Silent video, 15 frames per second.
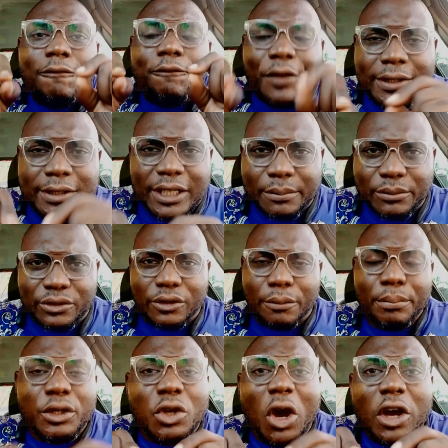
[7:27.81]
victims,
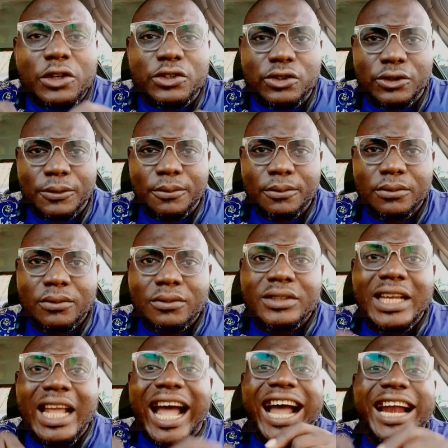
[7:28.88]
because
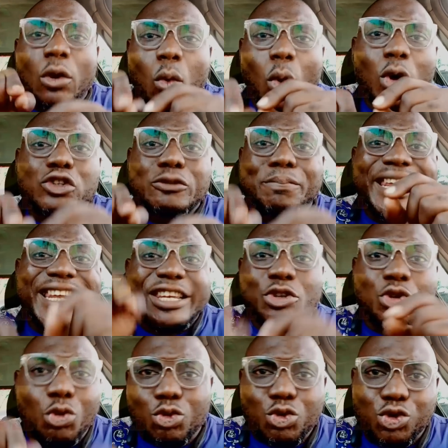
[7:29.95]
they are the ones being
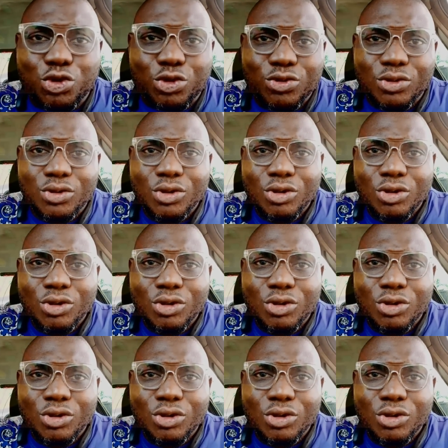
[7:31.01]
used